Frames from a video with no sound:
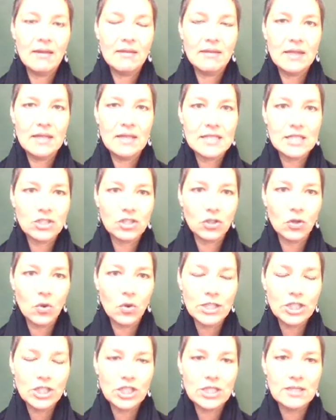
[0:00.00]
the essential
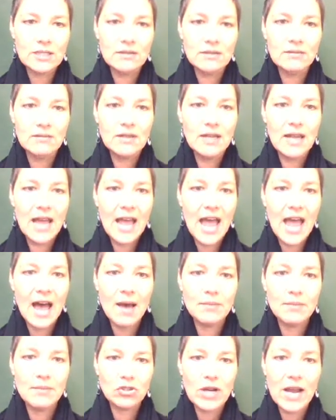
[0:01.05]
question,
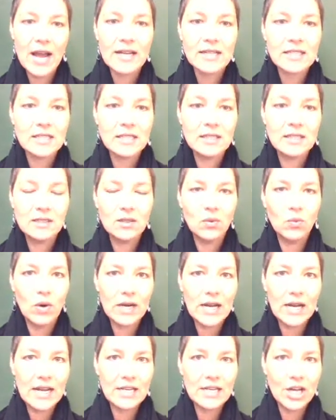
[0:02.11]
abstract,
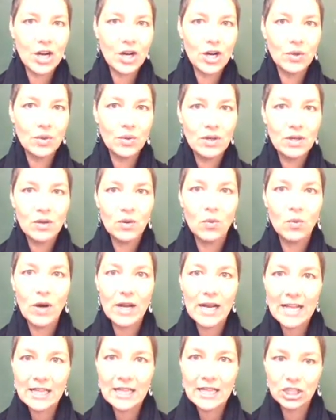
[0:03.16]
what I know,
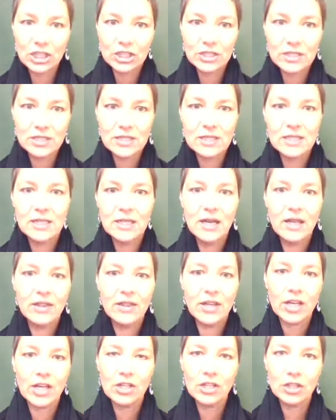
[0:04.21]
what I learned,
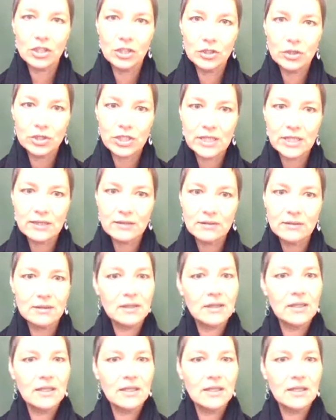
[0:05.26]
the conclusion,